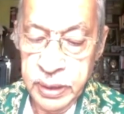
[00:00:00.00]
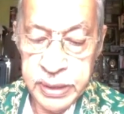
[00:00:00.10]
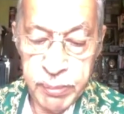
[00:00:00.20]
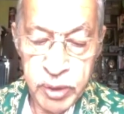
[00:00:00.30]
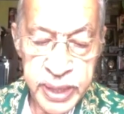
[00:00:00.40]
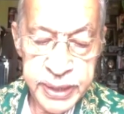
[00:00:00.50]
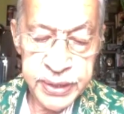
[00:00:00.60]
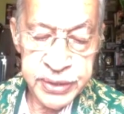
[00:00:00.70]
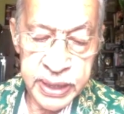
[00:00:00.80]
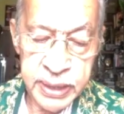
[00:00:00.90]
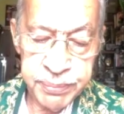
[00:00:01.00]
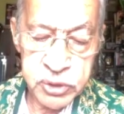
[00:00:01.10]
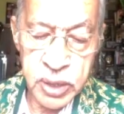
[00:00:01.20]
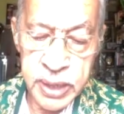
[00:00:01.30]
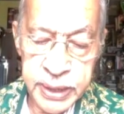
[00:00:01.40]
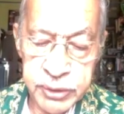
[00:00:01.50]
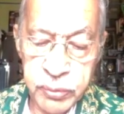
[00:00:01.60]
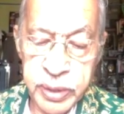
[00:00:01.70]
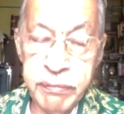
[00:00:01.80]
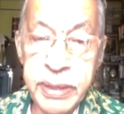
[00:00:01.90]
Democratic setup started
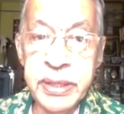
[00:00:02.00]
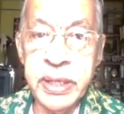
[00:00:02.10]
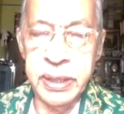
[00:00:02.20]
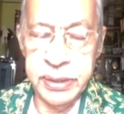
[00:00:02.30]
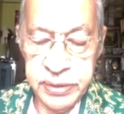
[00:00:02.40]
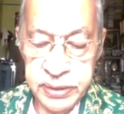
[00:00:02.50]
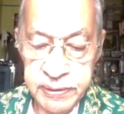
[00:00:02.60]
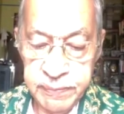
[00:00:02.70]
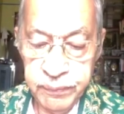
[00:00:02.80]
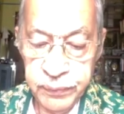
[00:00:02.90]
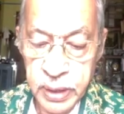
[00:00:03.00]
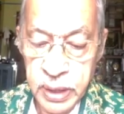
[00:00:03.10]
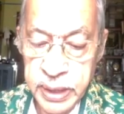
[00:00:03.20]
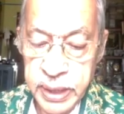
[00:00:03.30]
during Vedic age. Mm-hmm.